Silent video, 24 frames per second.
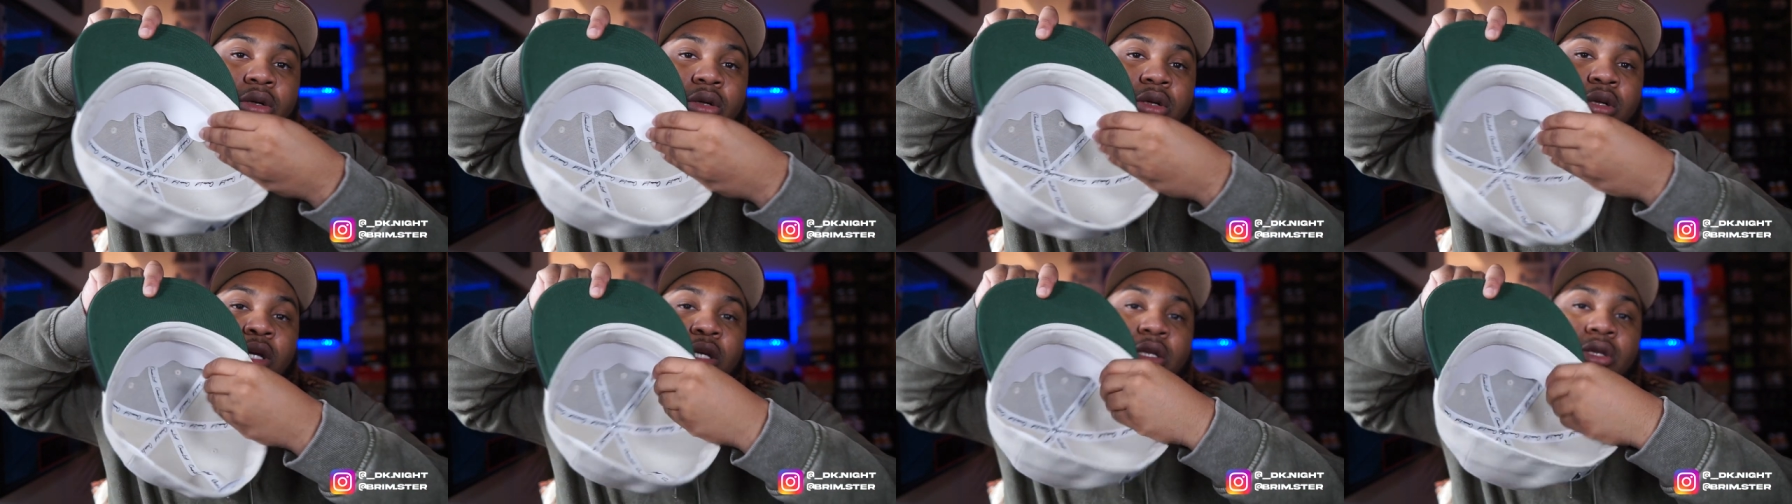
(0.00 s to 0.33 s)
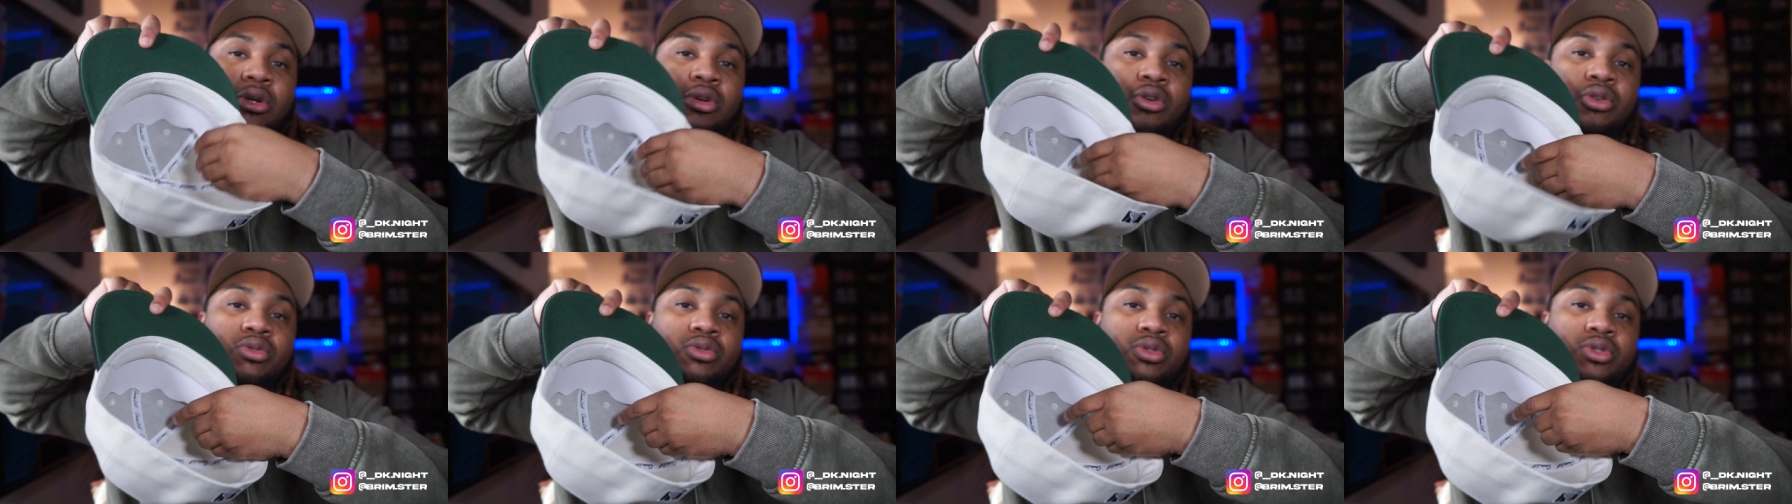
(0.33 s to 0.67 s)
like
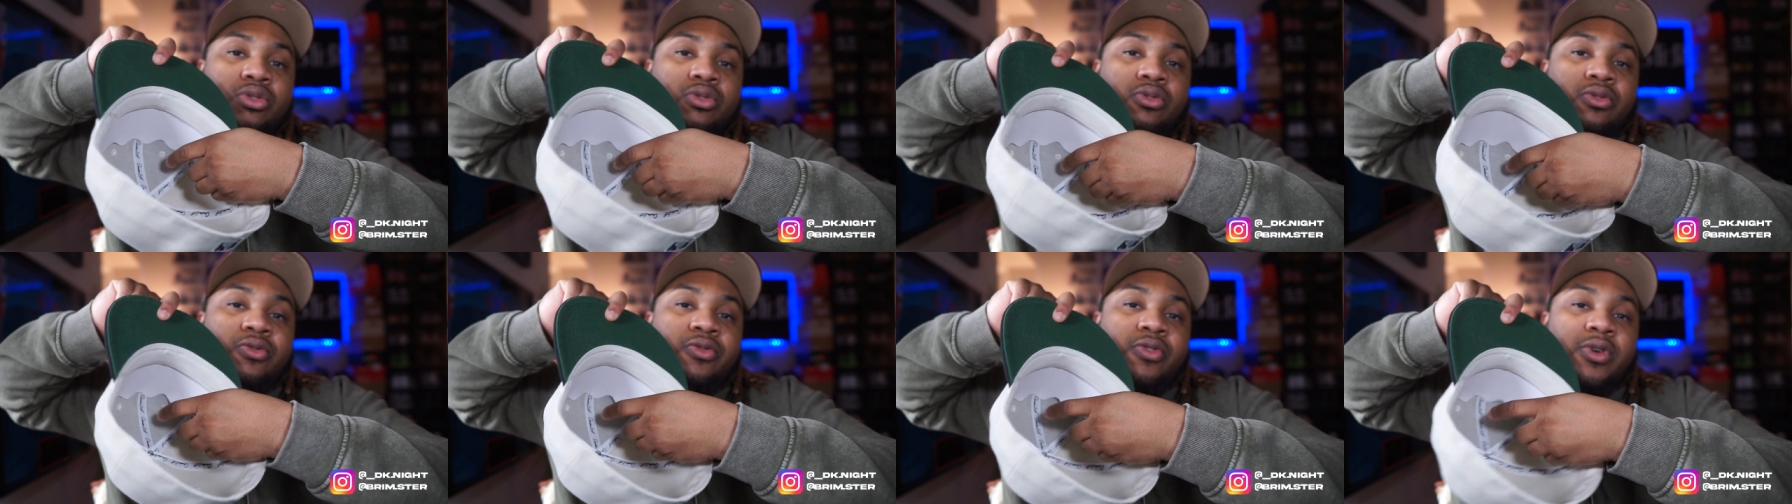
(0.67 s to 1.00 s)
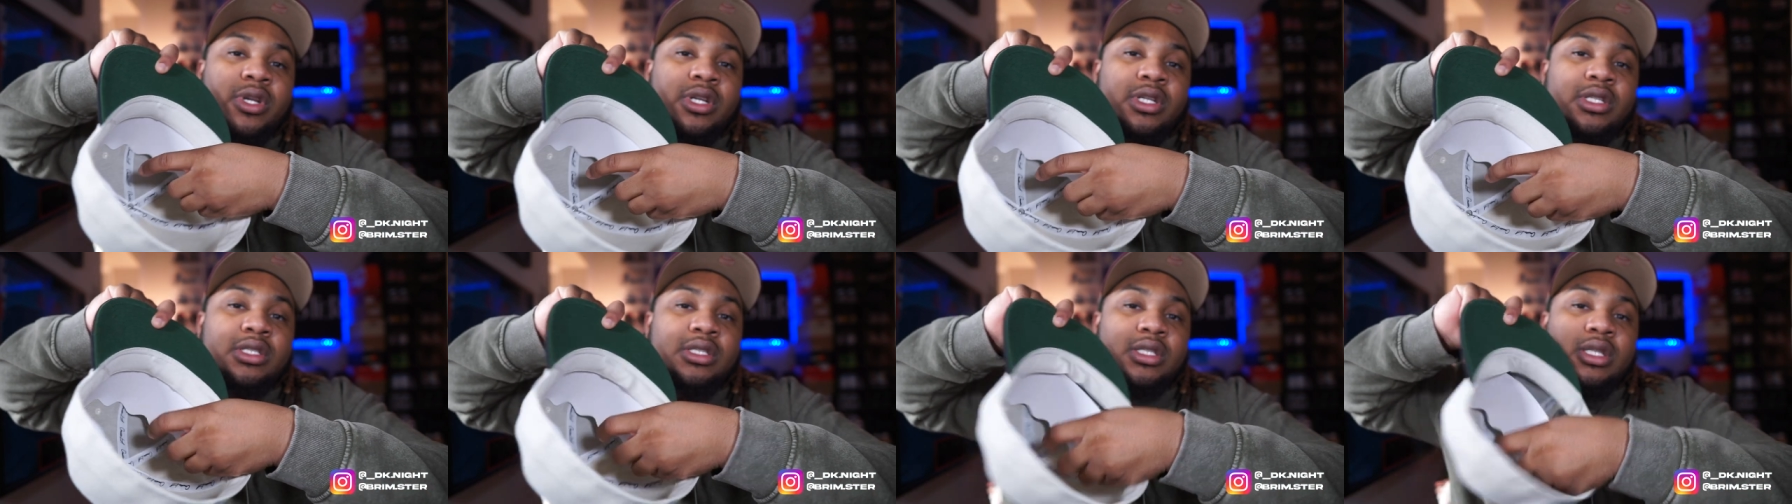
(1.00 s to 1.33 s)
the old school
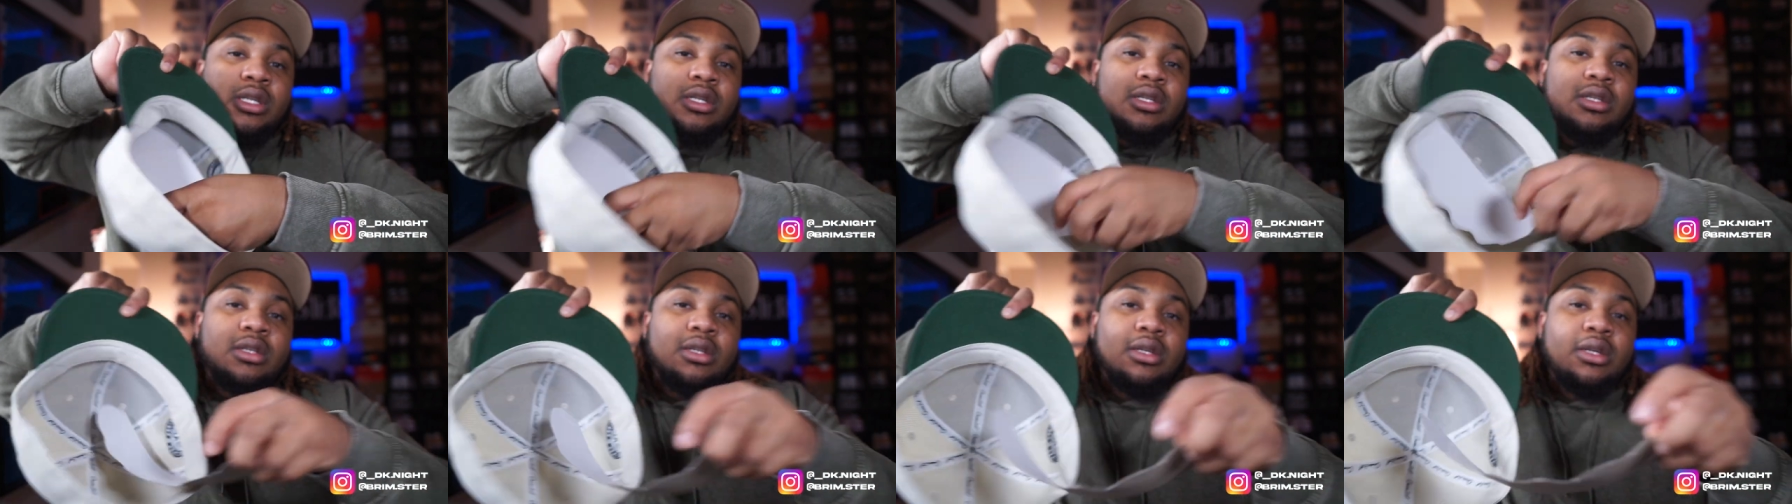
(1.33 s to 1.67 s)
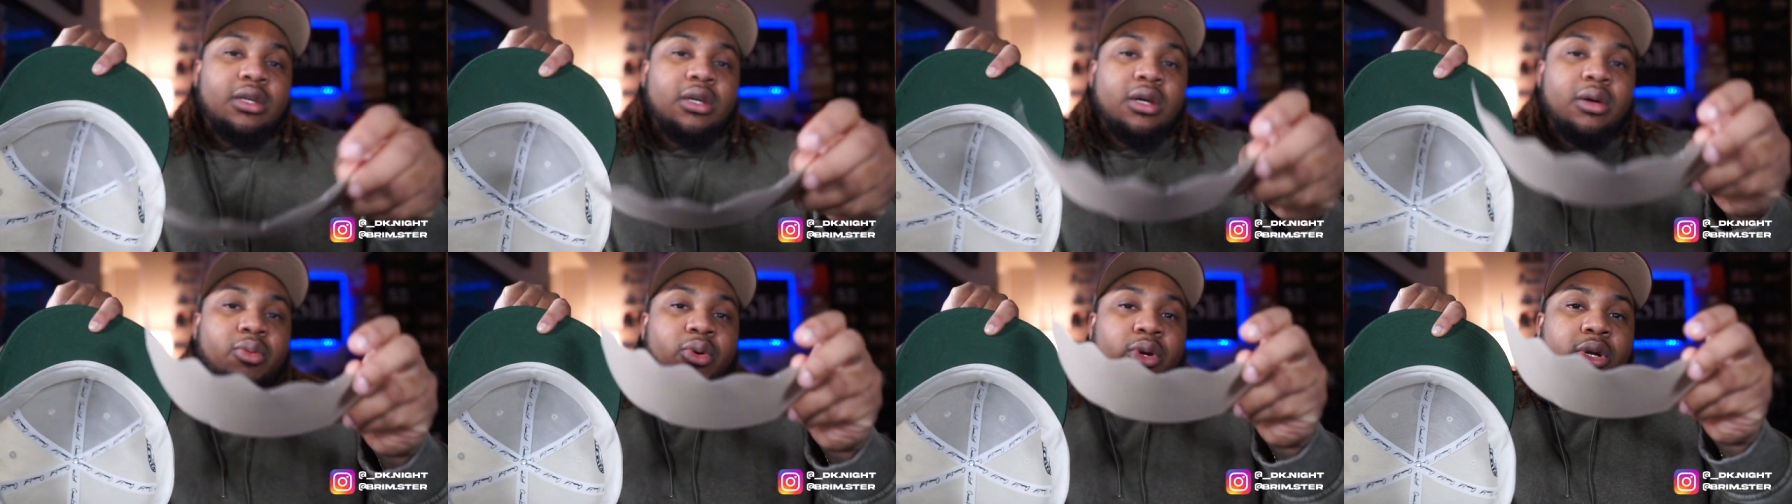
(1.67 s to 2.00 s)
fitteds, come